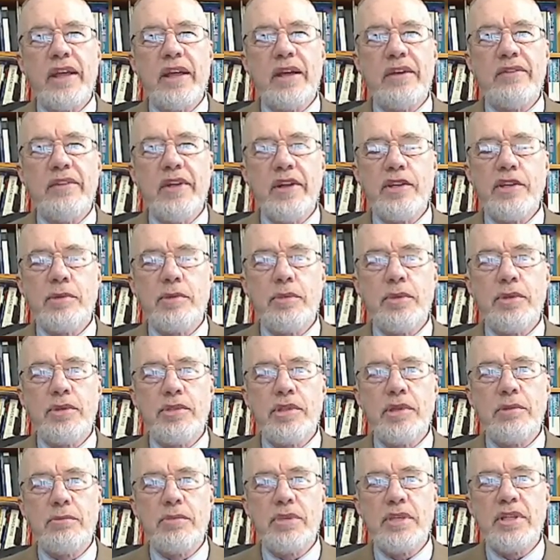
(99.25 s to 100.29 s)
our
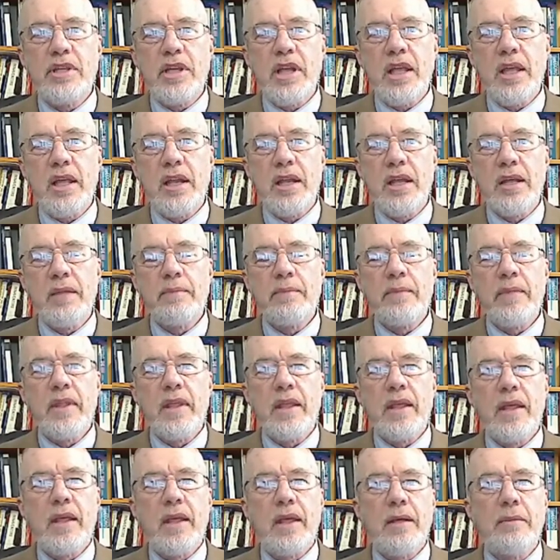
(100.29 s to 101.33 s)
vegetables in particular,
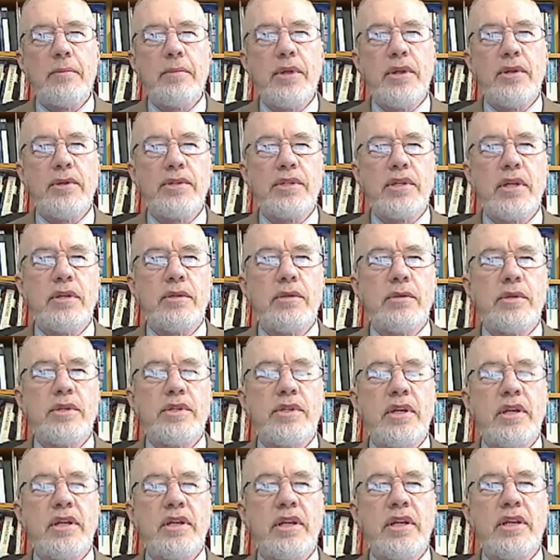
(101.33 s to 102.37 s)
but also to a
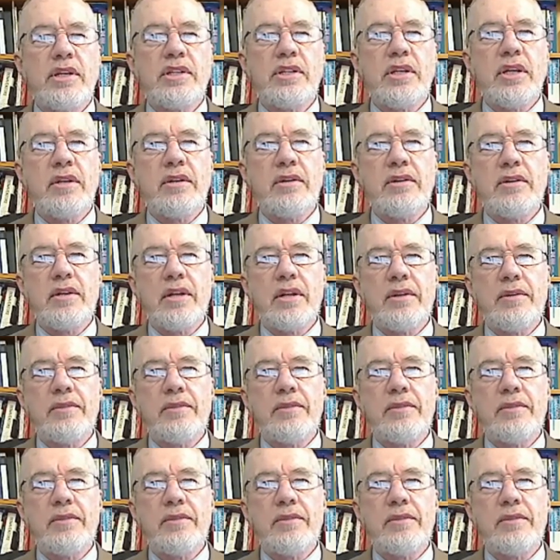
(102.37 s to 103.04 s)
certain extent